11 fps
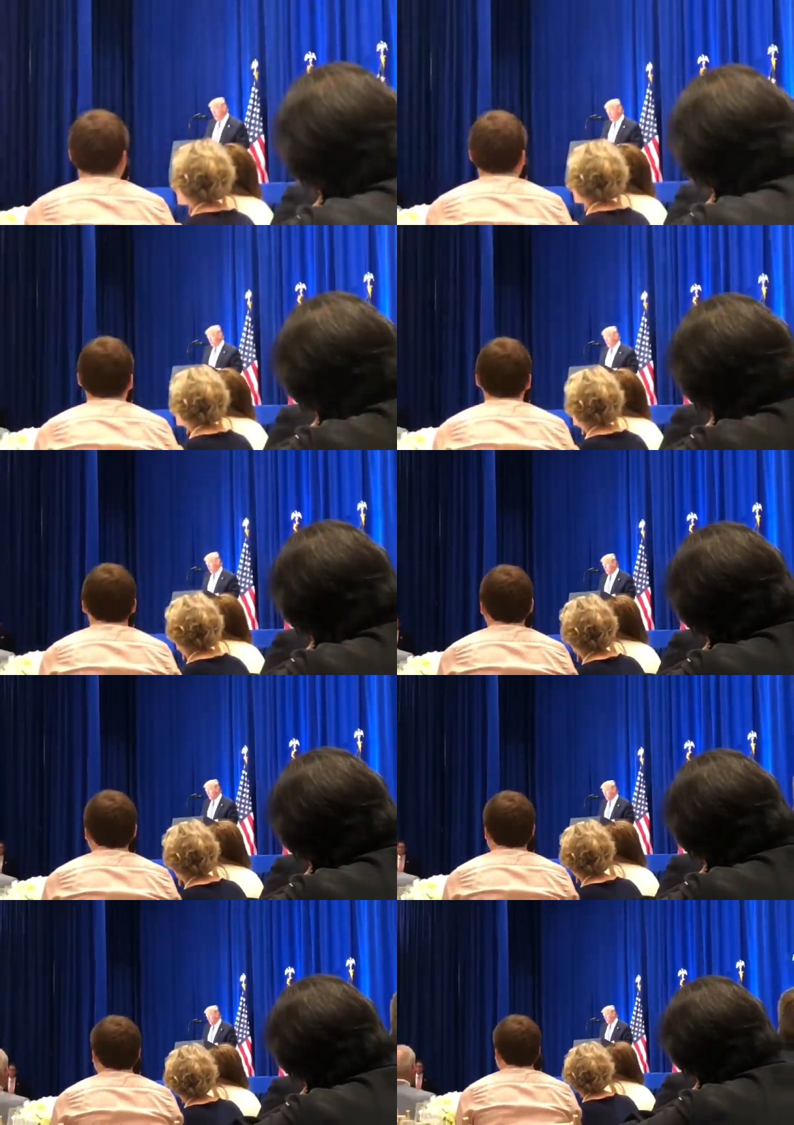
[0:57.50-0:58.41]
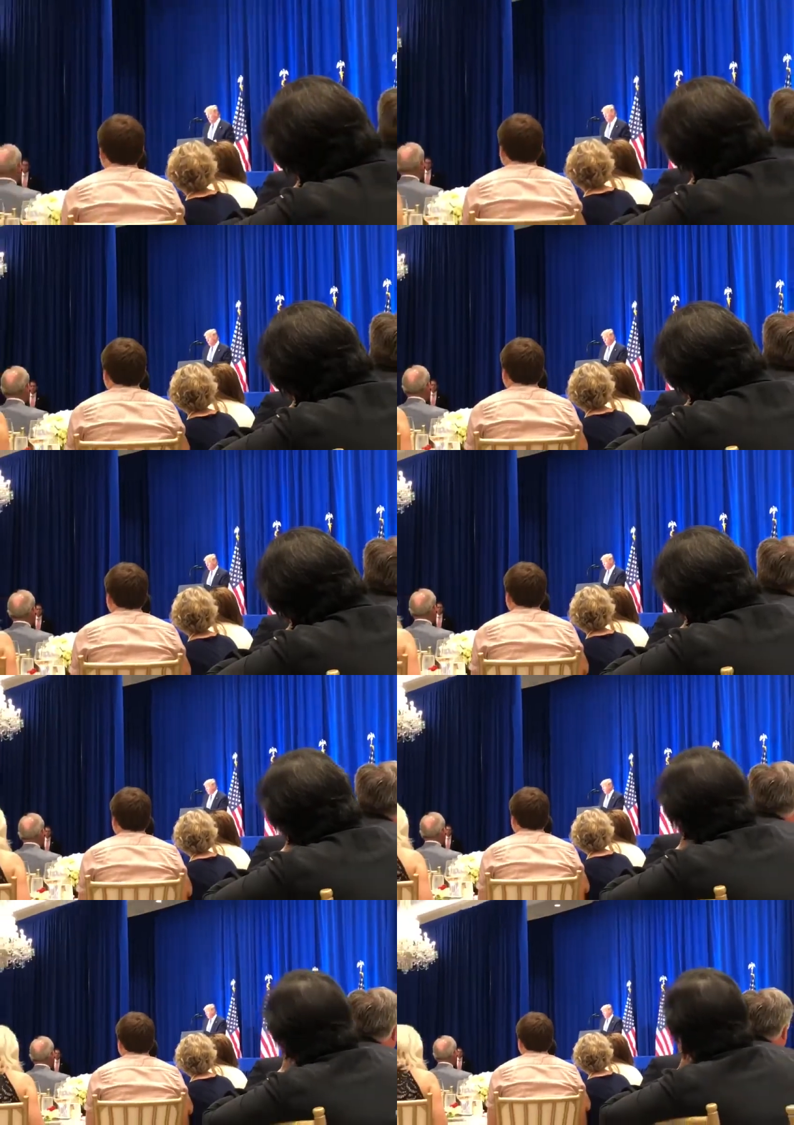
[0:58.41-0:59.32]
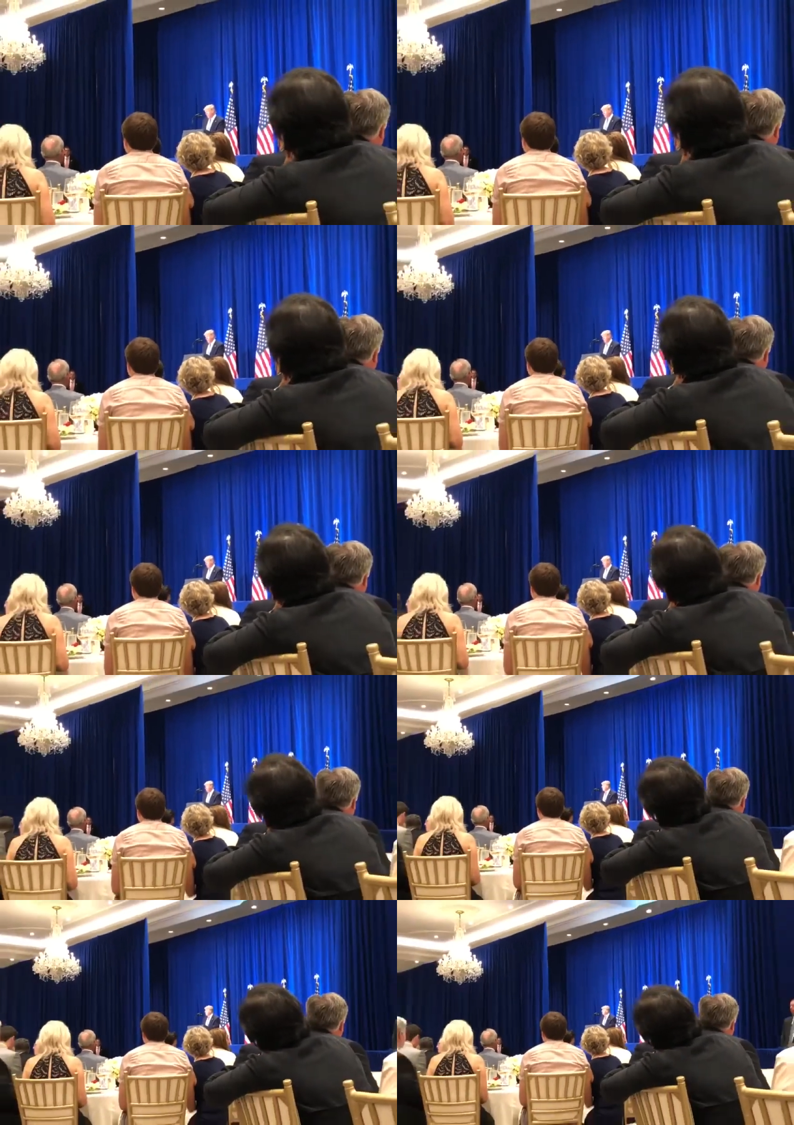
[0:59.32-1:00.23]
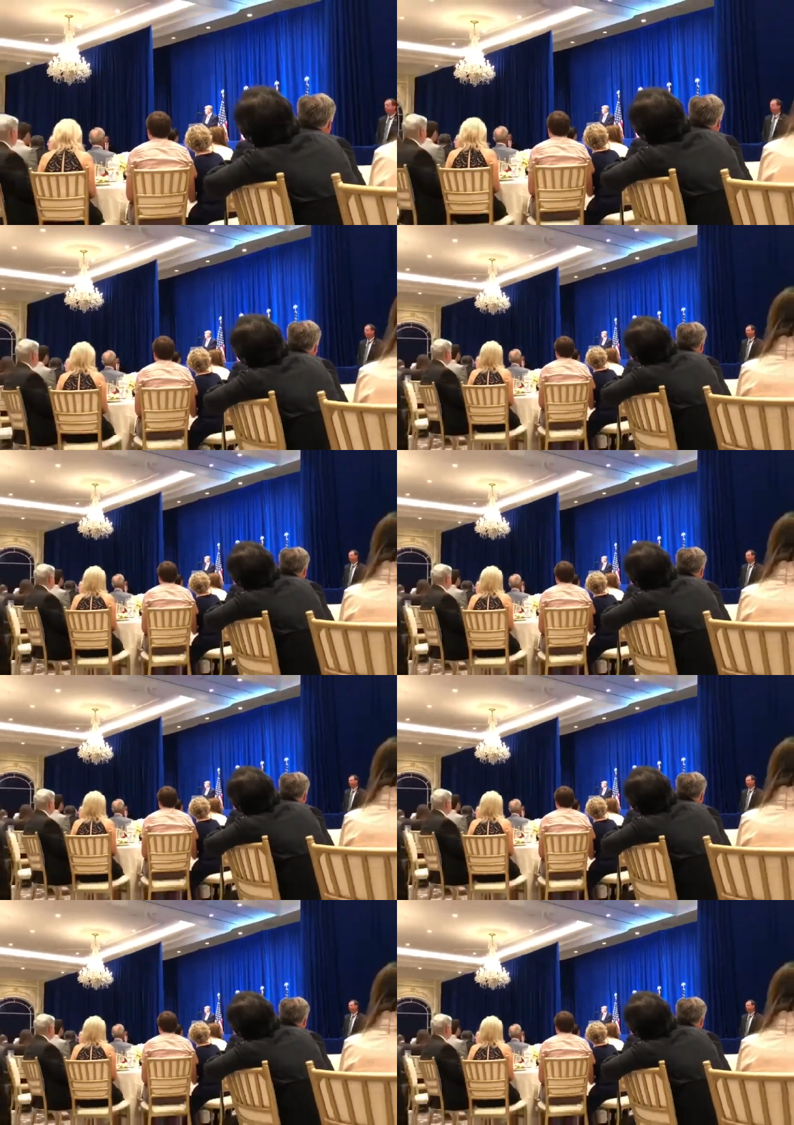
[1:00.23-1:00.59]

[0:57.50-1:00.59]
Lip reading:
[unreadable: no face in view]